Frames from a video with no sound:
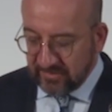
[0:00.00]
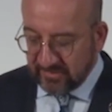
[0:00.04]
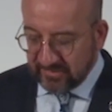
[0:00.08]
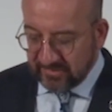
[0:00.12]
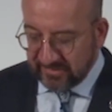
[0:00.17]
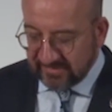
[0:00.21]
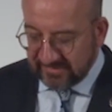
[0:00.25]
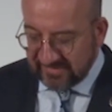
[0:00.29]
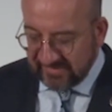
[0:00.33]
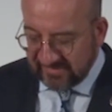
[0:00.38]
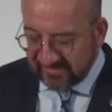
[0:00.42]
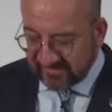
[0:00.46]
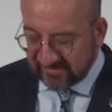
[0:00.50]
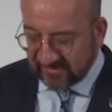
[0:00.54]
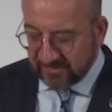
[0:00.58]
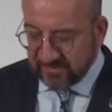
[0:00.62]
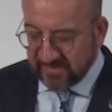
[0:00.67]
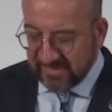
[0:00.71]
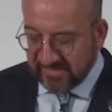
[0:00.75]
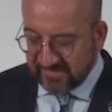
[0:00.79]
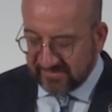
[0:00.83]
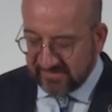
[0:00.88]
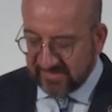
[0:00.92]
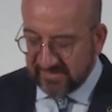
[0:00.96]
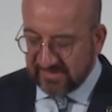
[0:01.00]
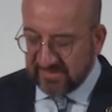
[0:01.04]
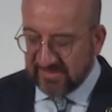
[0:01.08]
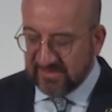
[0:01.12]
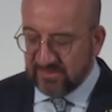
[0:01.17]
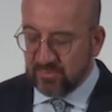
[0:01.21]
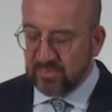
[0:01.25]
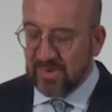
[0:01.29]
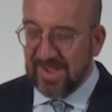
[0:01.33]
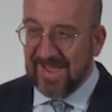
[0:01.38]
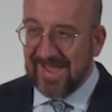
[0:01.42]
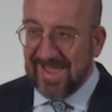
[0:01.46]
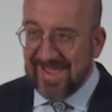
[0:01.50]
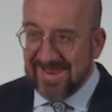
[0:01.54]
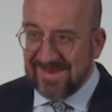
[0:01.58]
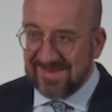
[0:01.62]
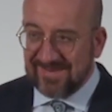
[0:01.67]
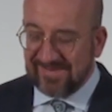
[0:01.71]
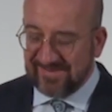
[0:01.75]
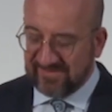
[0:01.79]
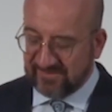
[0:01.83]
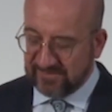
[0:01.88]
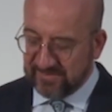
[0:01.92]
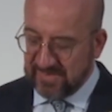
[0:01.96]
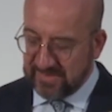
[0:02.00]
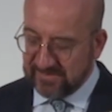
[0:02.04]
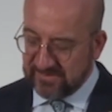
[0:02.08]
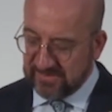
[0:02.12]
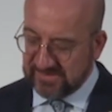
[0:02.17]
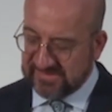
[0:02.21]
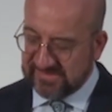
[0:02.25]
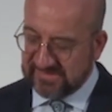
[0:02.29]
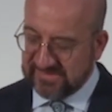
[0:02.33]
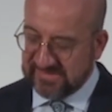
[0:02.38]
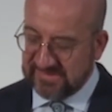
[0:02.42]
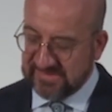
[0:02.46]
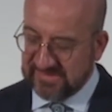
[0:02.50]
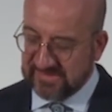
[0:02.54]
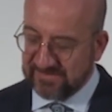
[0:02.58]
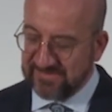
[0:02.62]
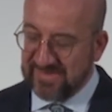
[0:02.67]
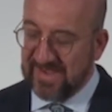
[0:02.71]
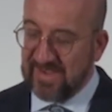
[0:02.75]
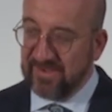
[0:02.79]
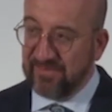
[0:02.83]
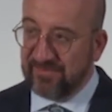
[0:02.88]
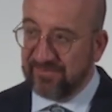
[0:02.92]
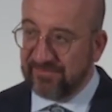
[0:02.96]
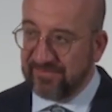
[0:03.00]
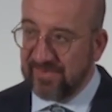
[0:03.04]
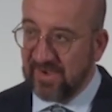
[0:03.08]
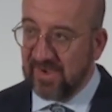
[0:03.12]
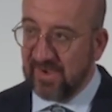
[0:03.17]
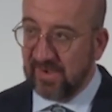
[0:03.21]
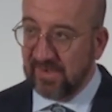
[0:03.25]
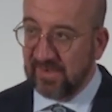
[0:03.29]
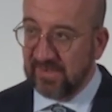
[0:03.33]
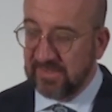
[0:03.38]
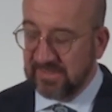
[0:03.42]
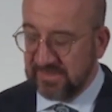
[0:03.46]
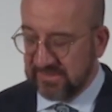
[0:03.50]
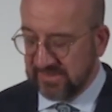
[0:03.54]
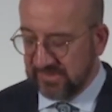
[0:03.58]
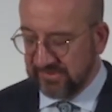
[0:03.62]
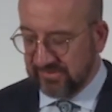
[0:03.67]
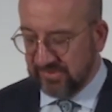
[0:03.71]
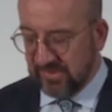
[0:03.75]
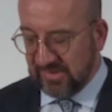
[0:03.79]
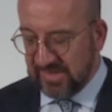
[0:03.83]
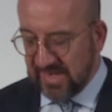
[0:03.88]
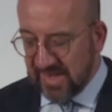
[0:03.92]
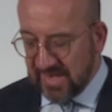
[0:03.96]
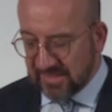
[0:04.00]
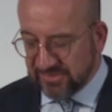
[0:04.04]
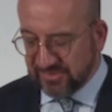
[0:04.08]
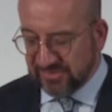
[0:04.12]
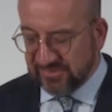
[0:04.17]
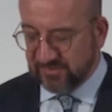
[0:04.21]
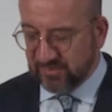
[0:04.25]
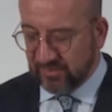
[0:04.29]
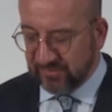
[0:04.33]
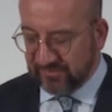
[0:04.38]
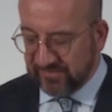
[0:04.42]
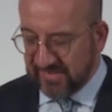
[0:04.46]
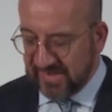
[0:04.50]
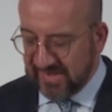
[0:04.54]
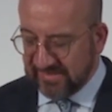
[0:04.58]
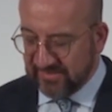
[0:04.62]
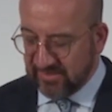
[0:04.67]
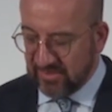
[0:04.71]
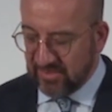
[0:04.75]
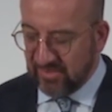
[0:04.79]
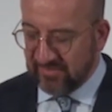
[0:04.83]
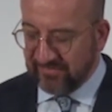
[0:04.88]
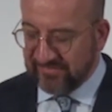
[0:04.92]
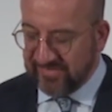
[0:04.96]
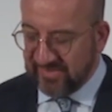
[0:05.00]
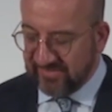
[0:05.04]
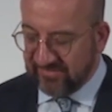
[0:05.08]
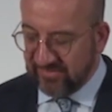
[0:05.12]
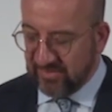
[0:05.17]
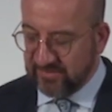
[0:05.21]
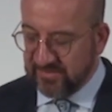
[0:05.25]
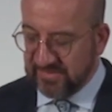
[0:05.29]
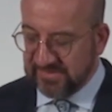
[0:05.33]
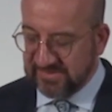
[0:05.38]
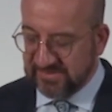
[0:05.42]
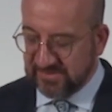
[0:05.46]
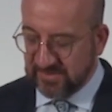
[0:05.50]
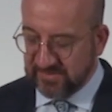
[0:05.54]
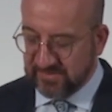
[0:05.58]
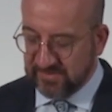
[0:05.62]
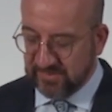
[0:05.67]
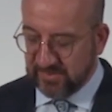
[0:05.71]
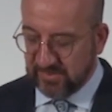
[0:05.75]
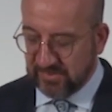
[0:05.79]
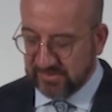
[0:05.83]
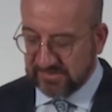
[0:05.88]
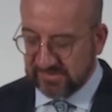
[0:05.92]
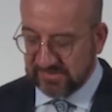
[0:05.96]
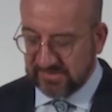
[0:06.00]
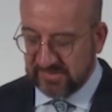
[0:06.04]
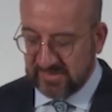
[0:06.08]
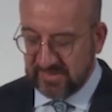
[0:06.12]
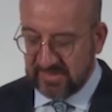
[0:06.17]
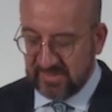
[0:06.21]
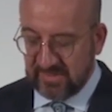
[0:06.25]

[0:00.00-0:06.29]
this makes the EU and its member states by far the largest provider of development support.